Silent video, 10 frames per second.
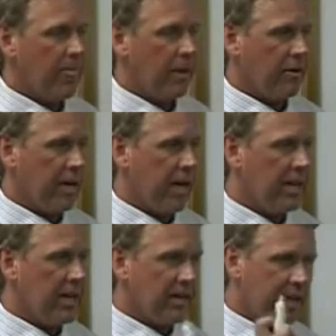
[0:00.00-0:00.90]
Okay?
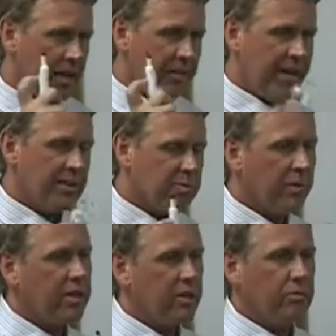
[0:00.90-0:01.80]
Now that's
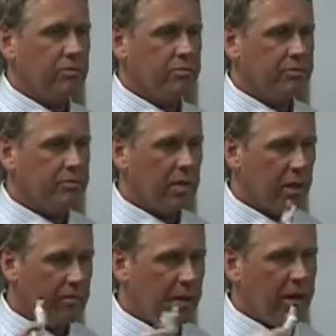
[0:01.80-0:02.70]
pretty cool.
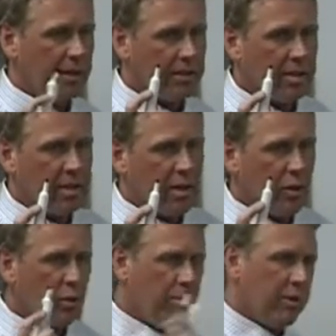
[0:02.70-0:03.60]
But
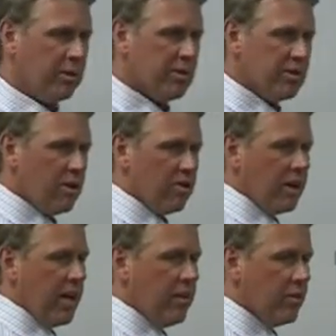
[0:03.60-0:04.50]
what puts this all
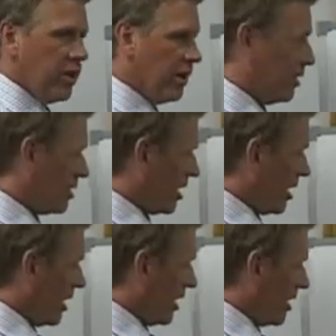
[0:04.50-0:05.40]
together is
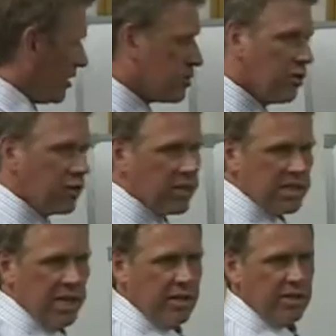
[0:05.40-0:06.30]
there's
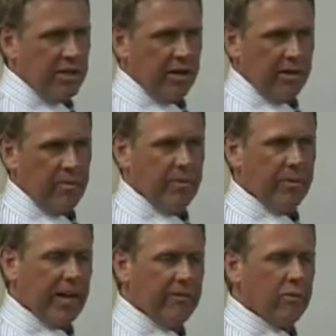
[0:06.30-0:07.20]
organization here.
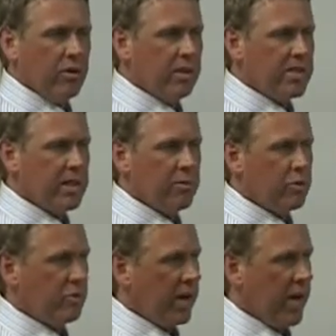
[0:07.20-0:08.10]
Every one of these
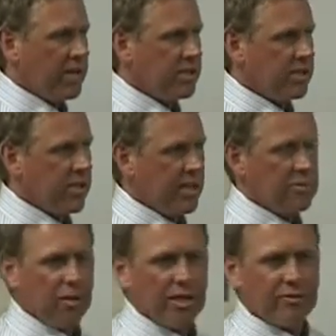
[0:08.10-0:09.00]
chemical reactions takes
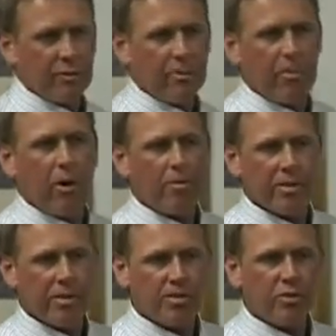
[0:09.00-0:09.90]
place for a
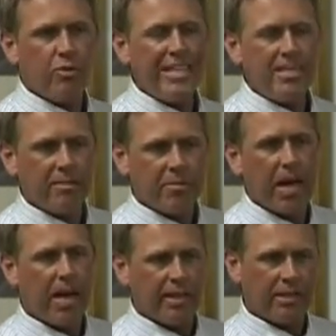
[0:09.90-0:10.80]
purpose. There's a reason
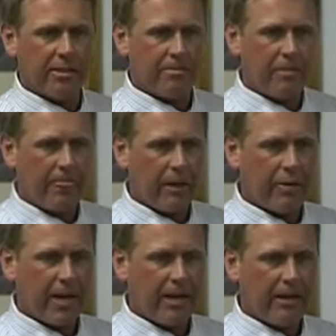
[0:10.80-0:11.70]
behind it.
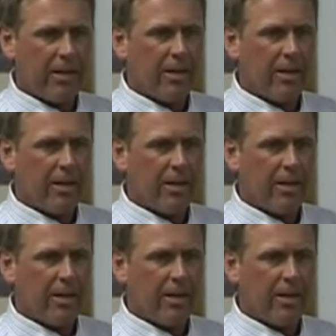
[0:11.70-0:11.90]
Okay?